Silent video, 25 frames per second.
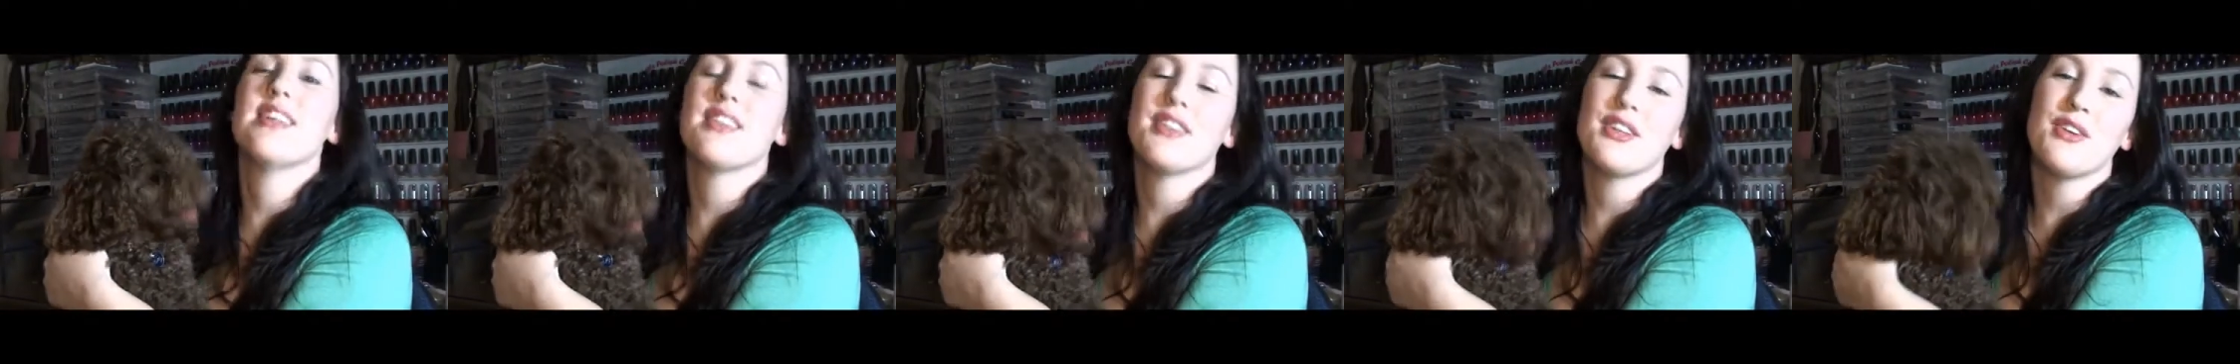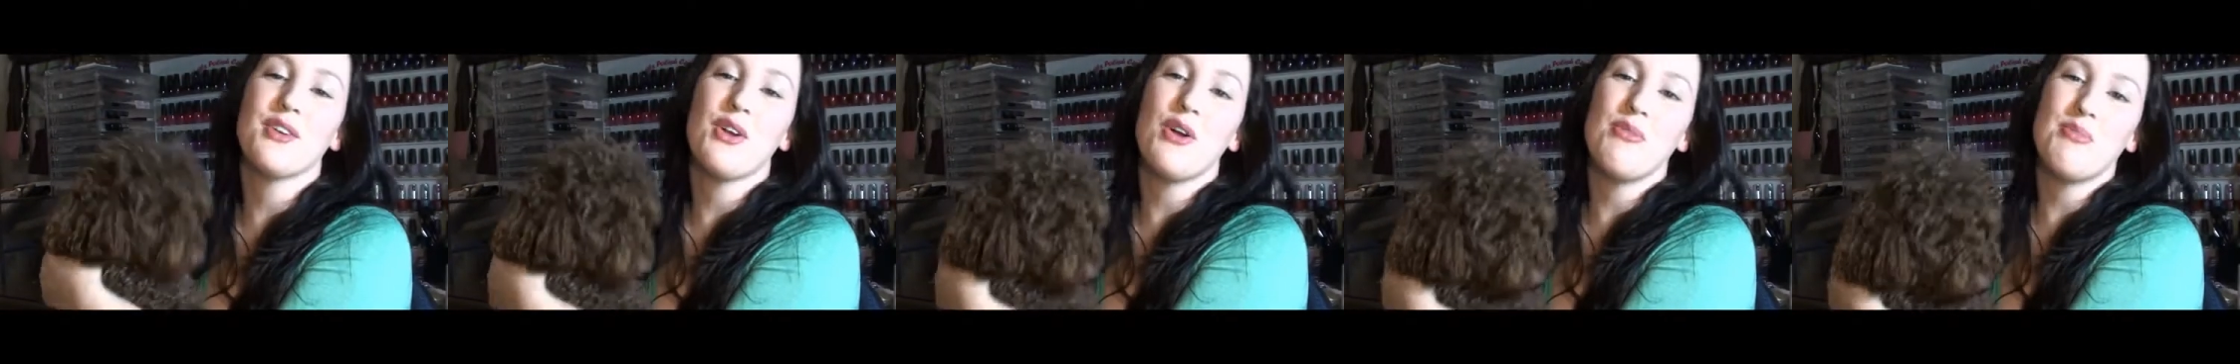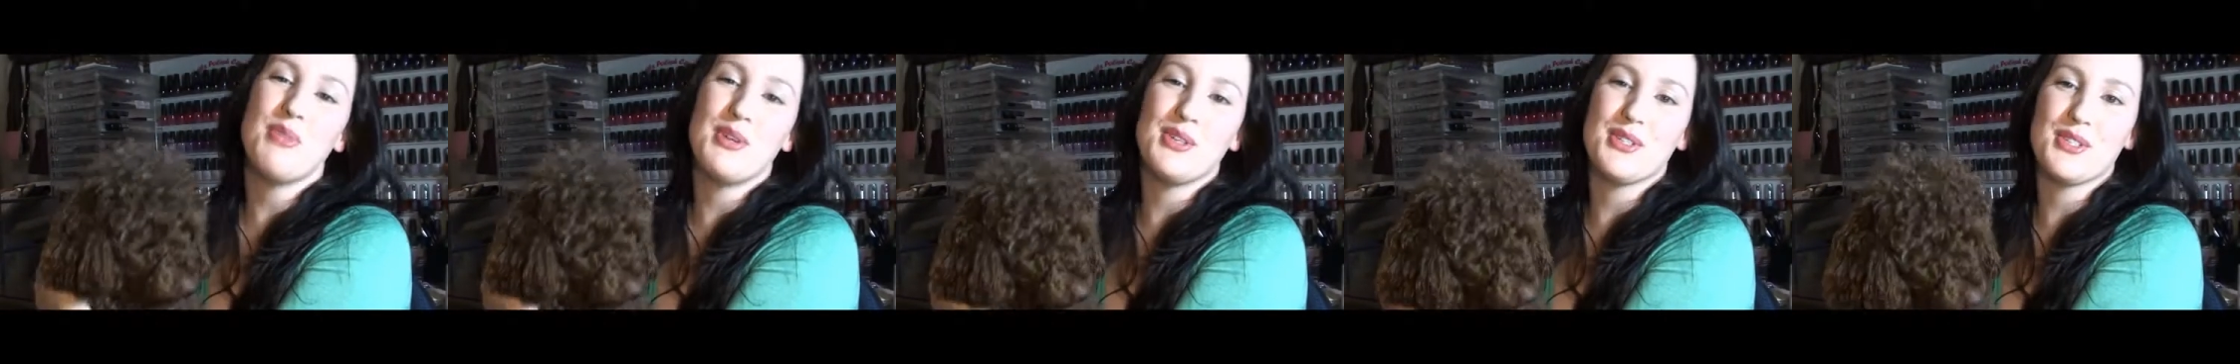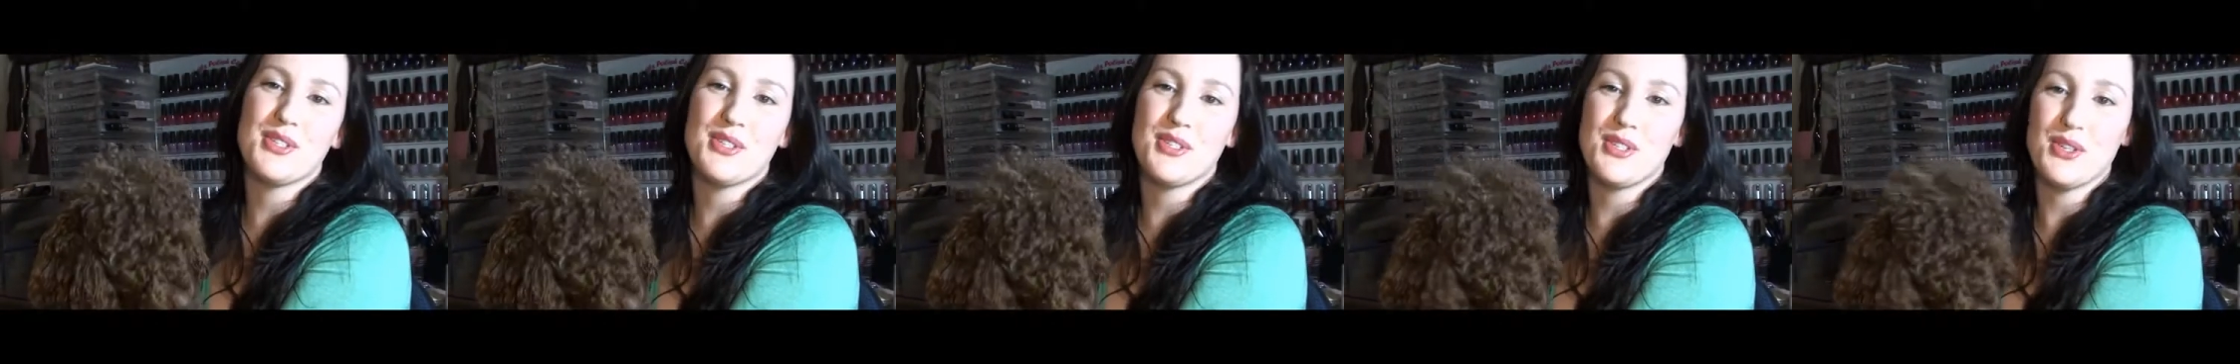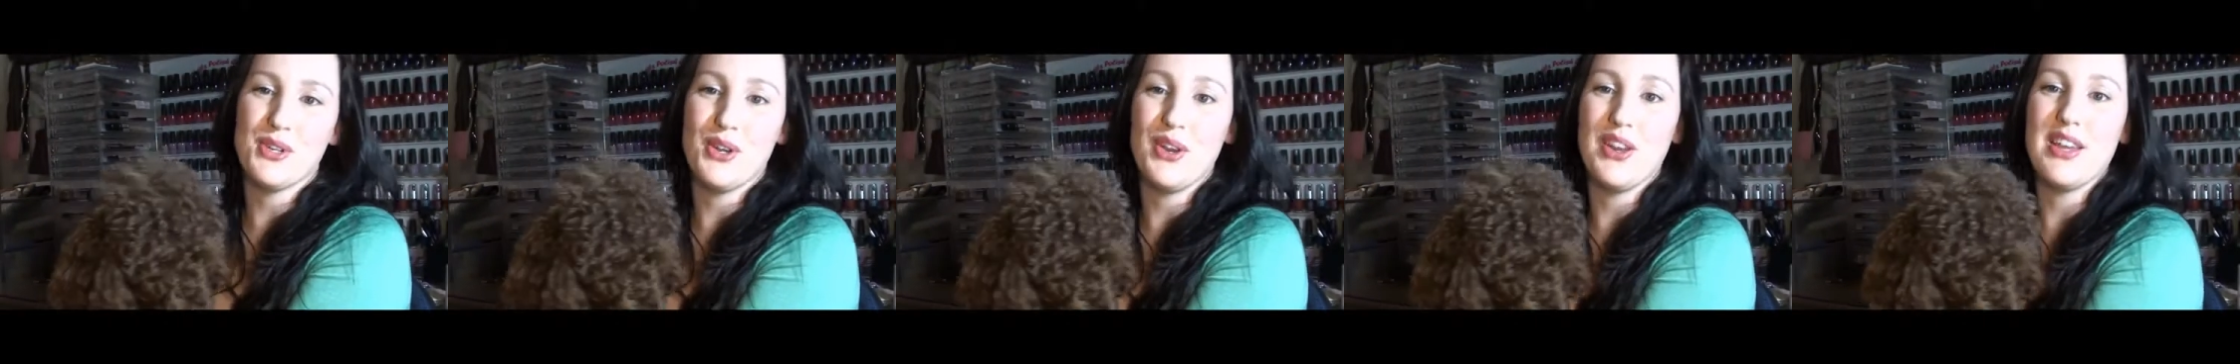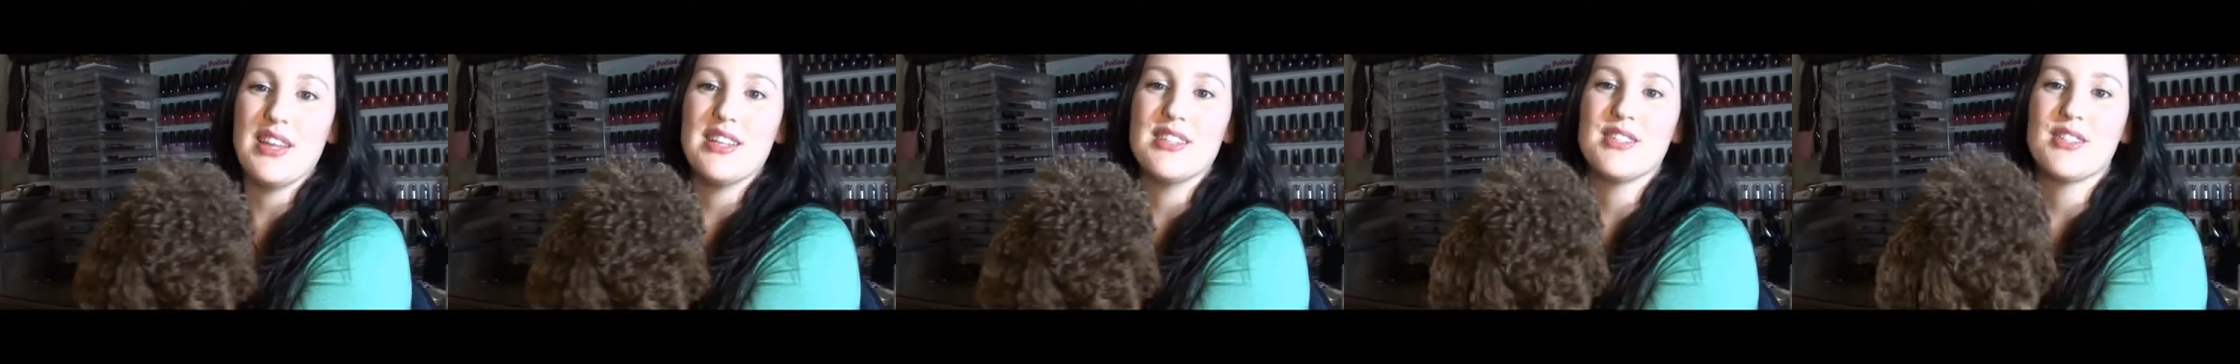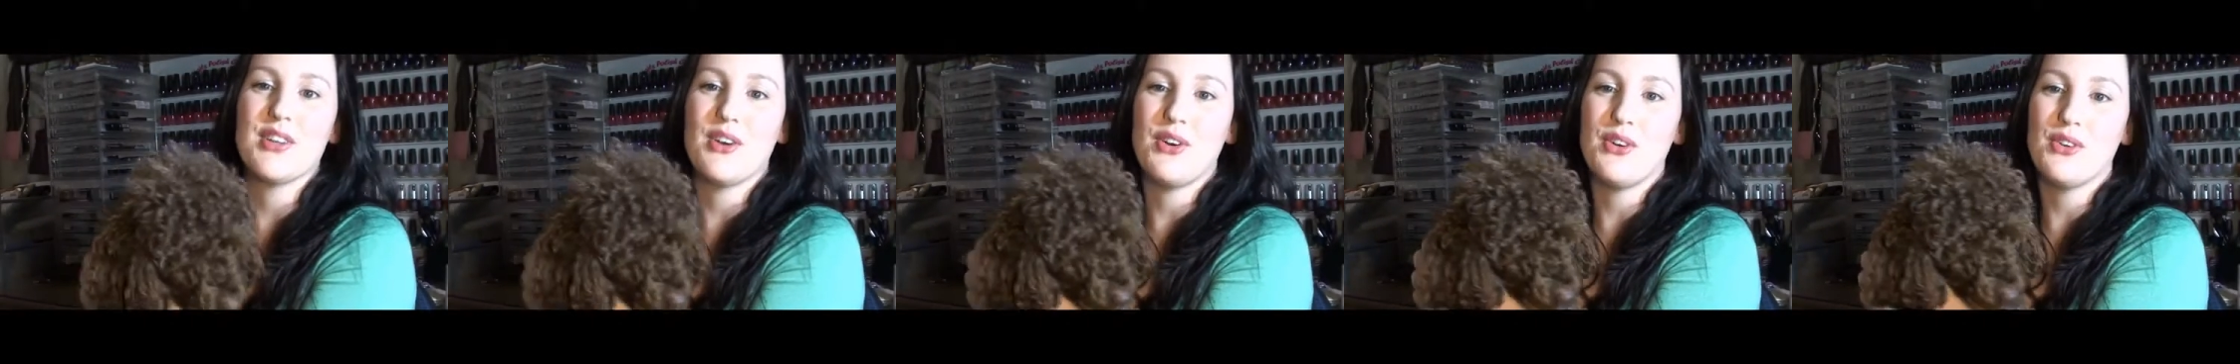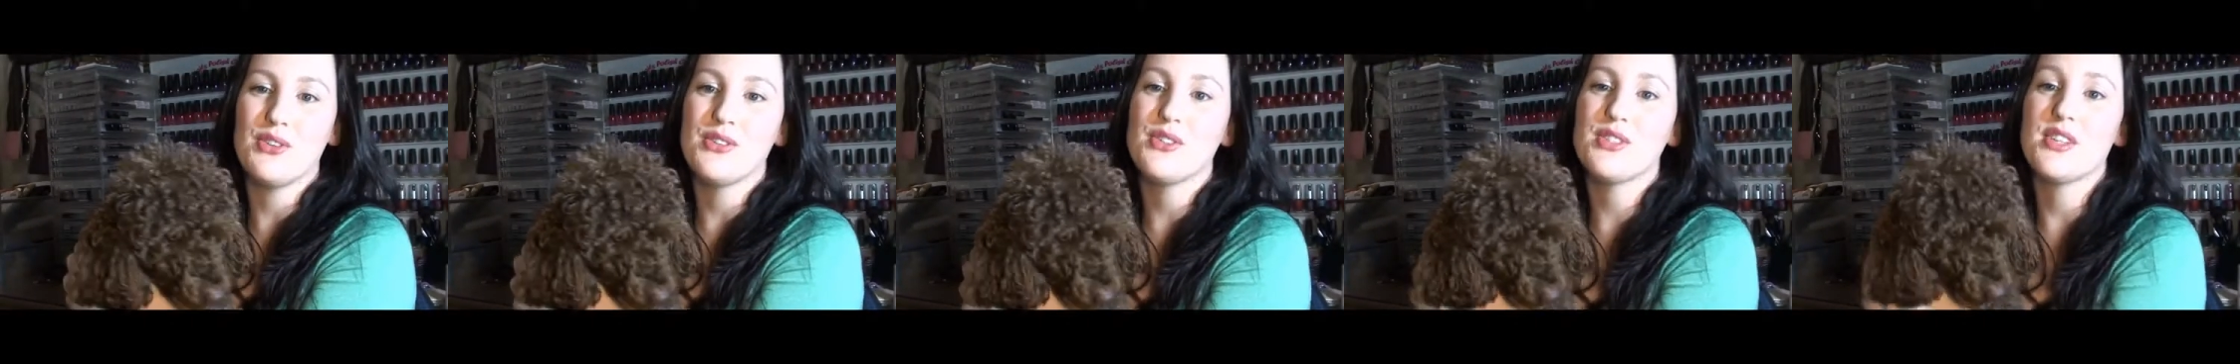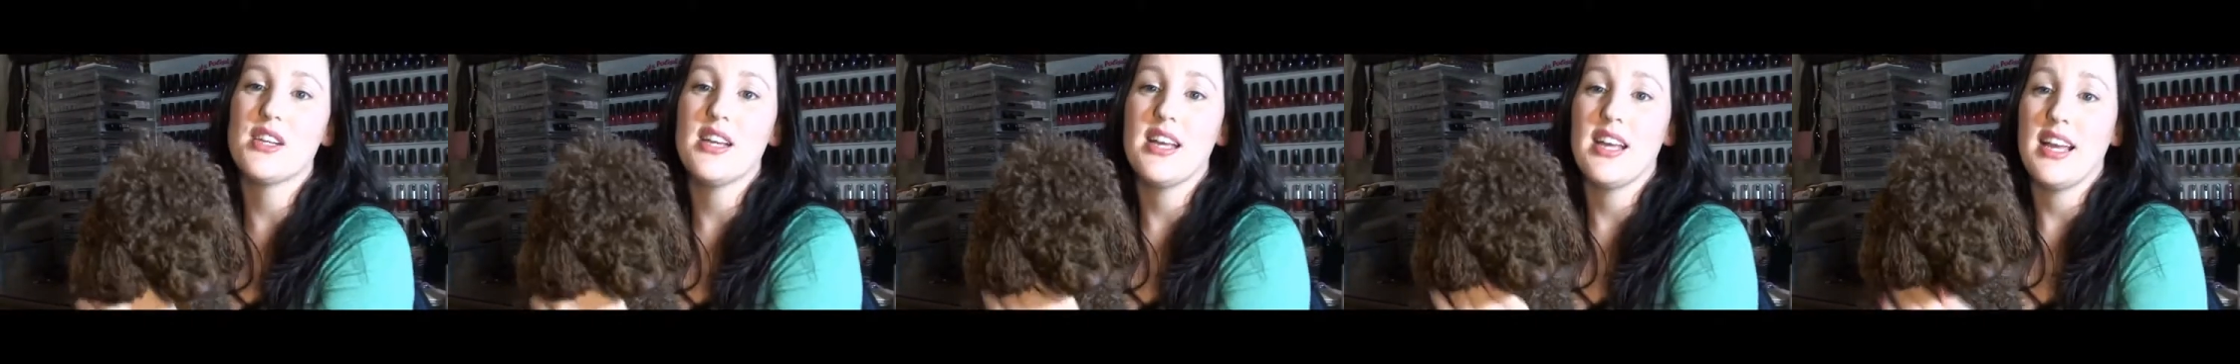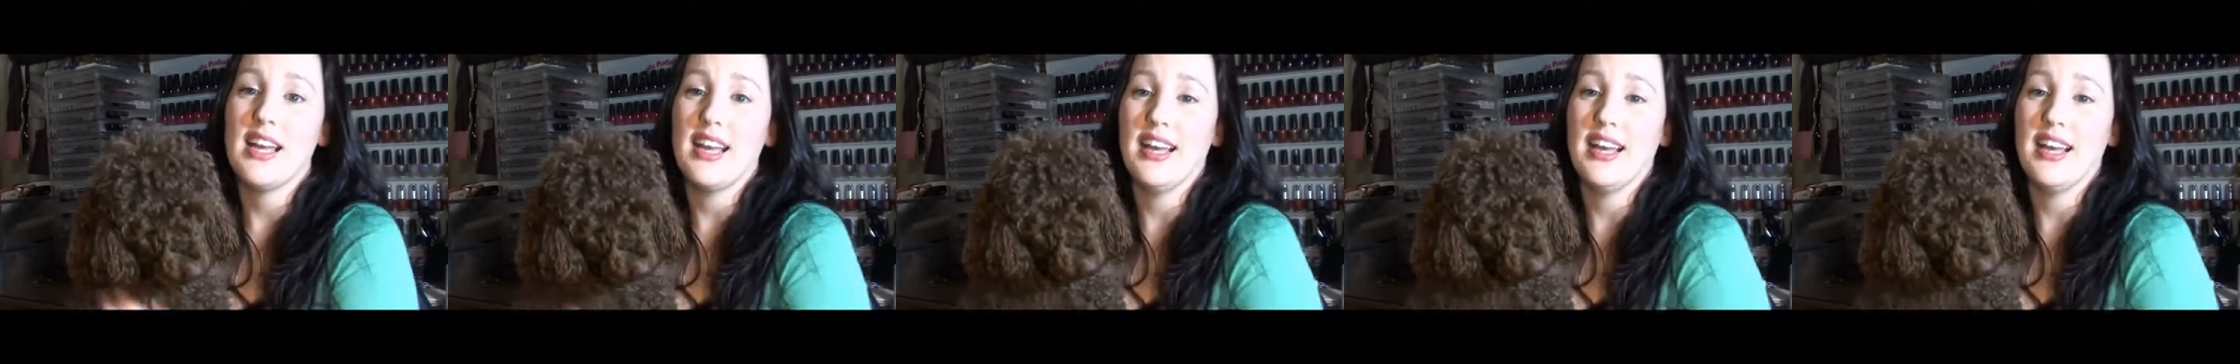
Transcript: They're almost 2 years old